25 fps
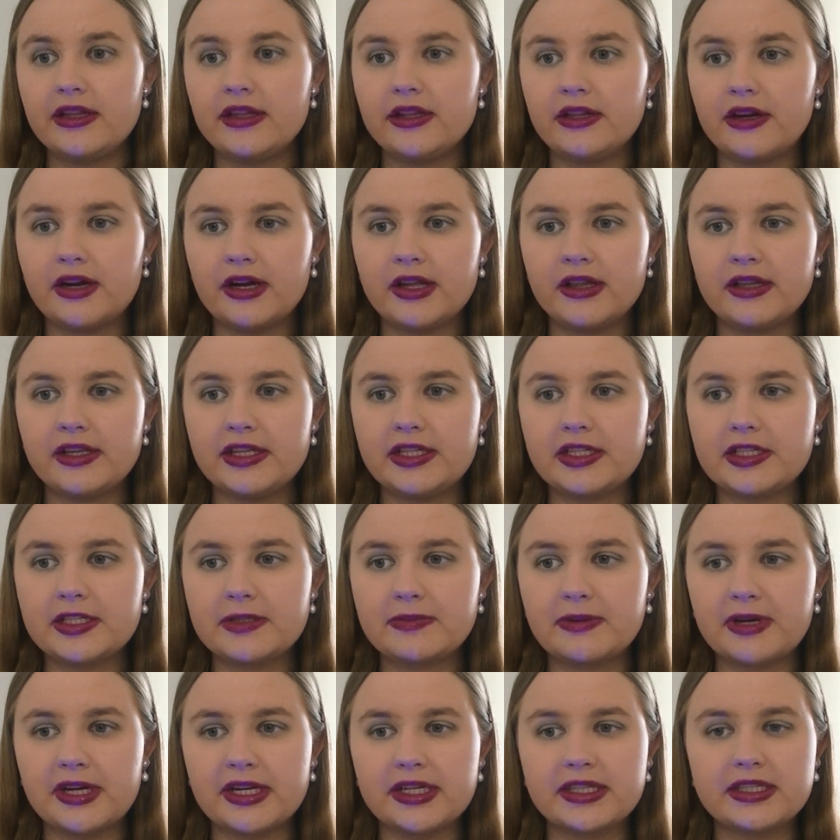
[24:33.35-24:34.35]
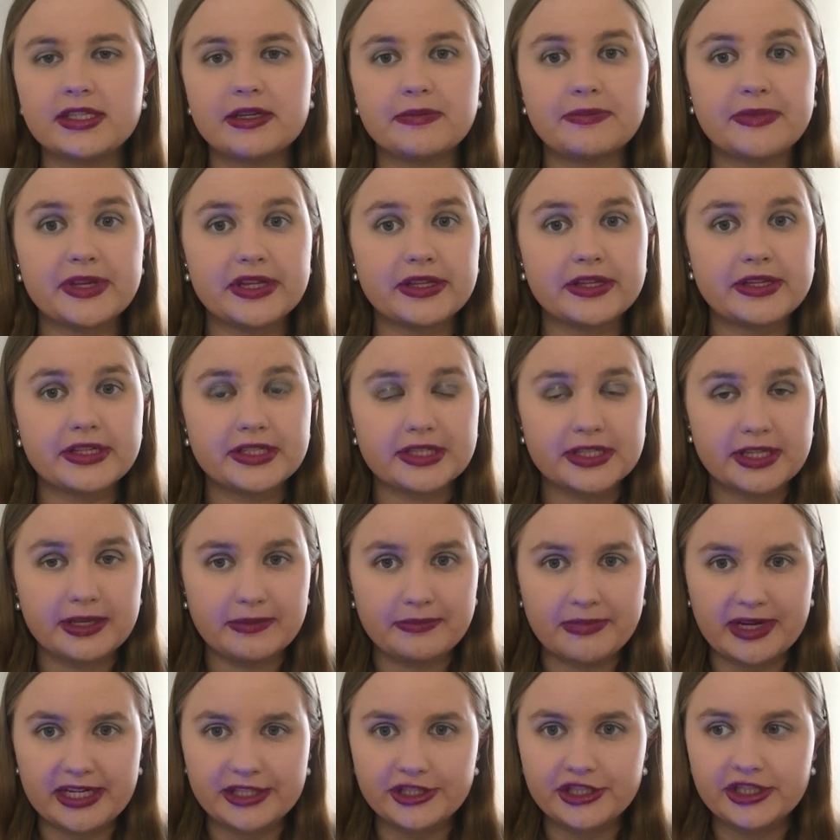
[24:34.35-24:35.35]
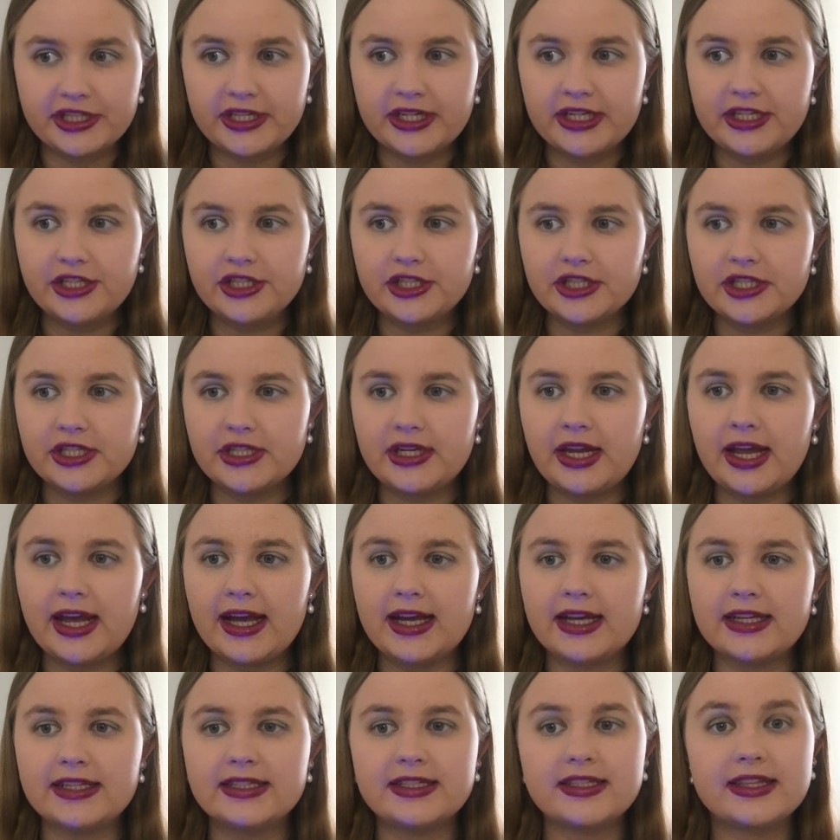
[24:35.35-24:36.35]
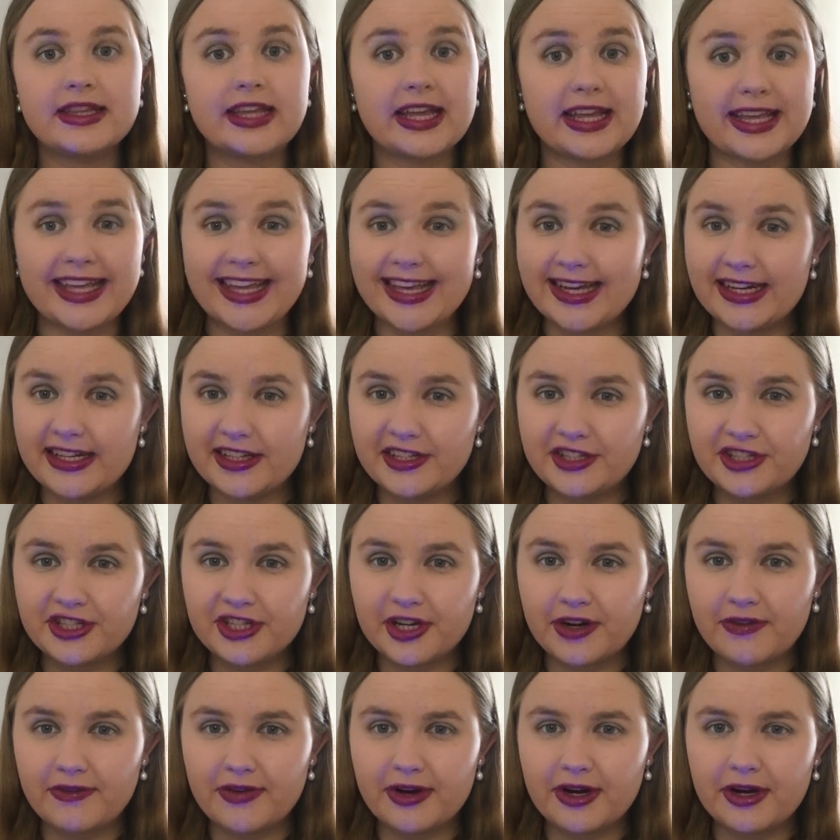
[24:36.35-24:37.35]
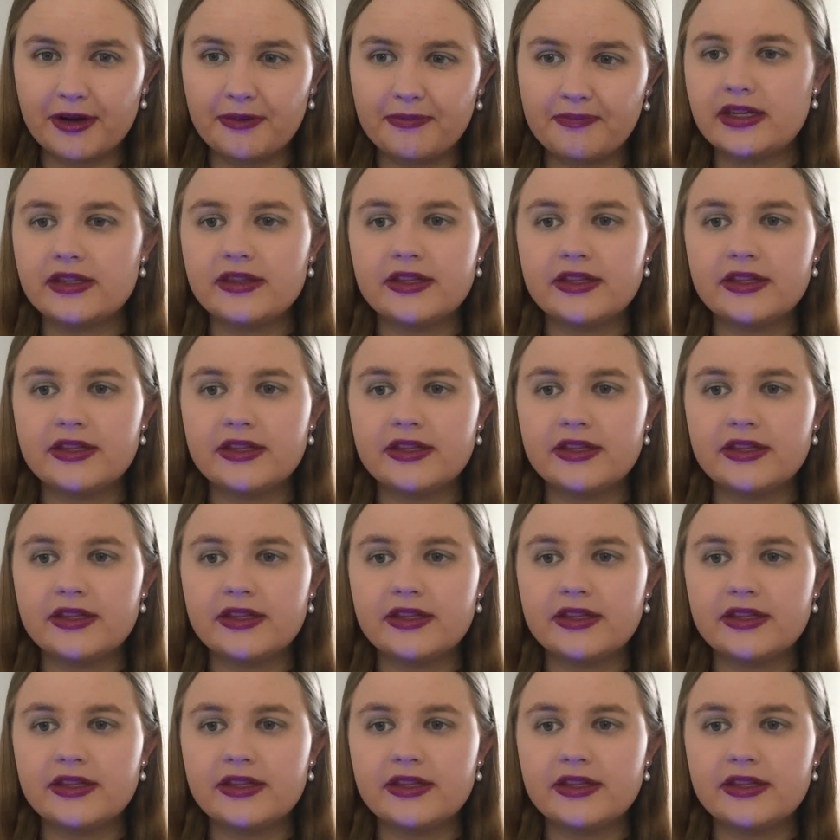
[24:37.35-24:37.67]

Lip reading: Niall inspires Amelia's imagination and they get each other.